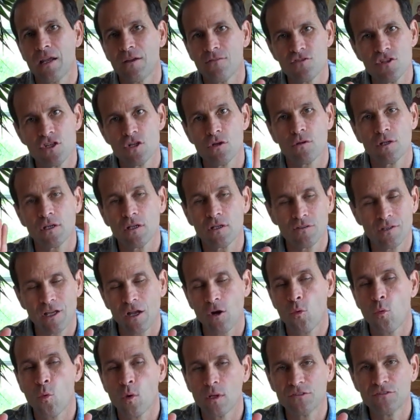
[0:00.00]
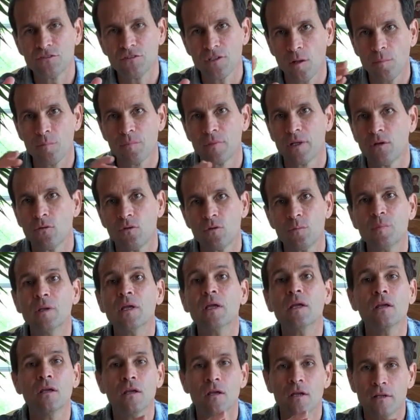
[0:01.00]
If she only could take one supplement, it would
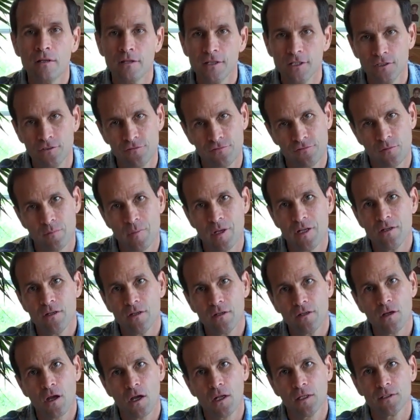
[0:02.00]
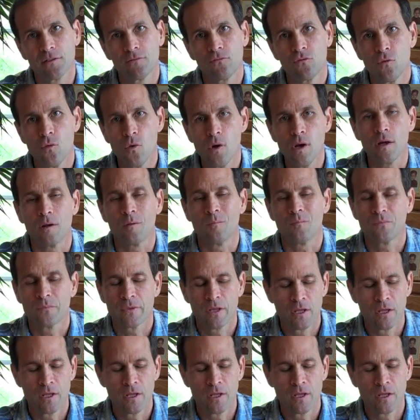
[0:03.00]
be this fermented cod liver oil.